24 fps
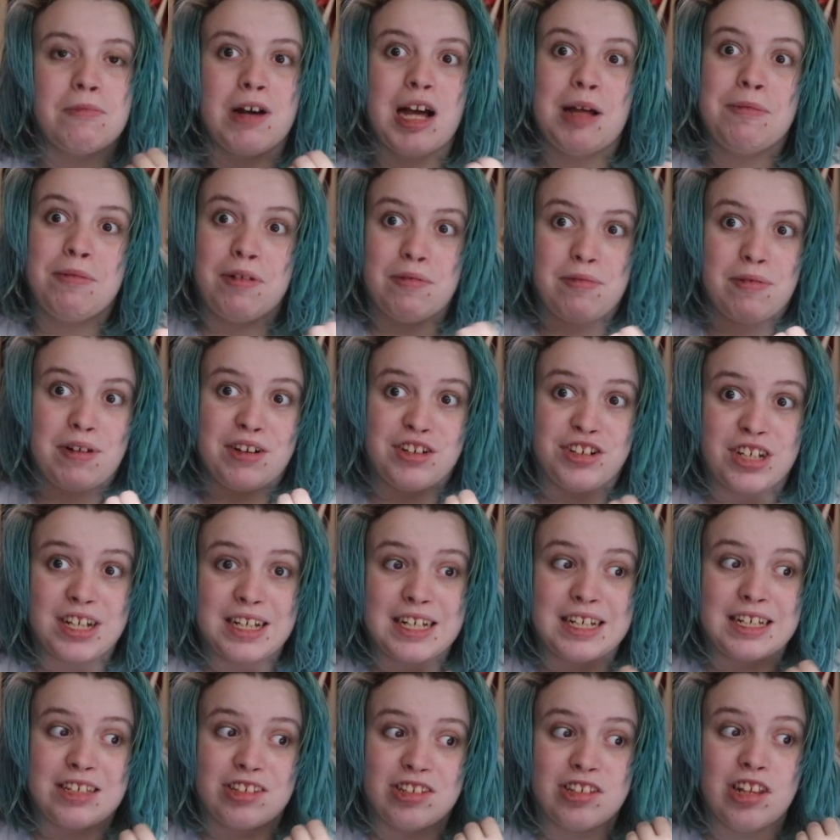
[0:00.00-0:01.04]
My blood pressure
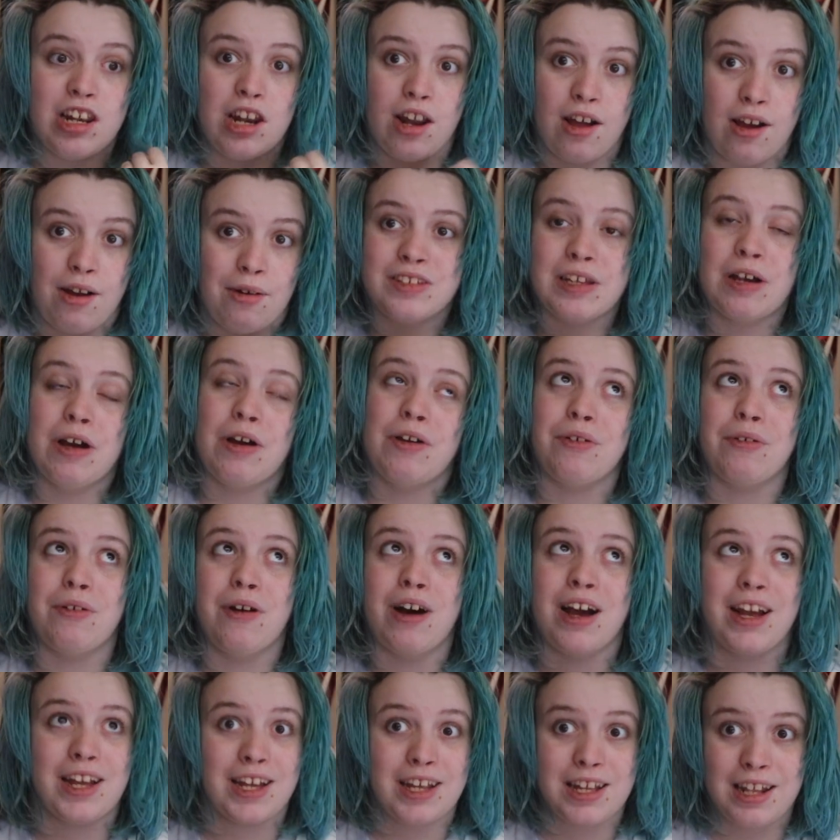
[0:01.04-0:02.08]
is low, so
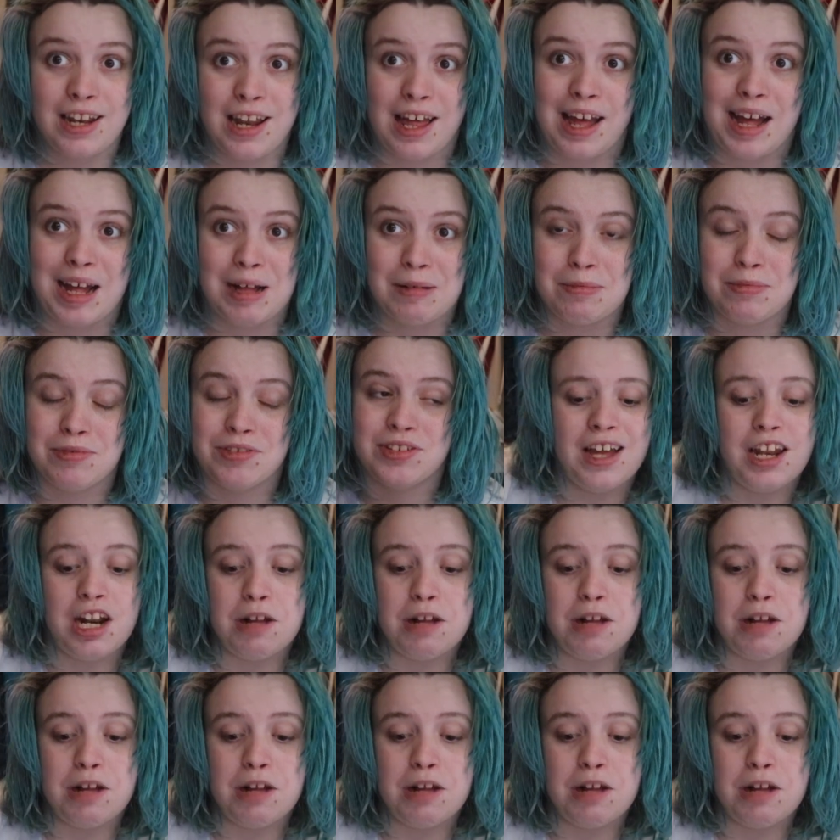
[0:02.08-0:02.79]
I collapse.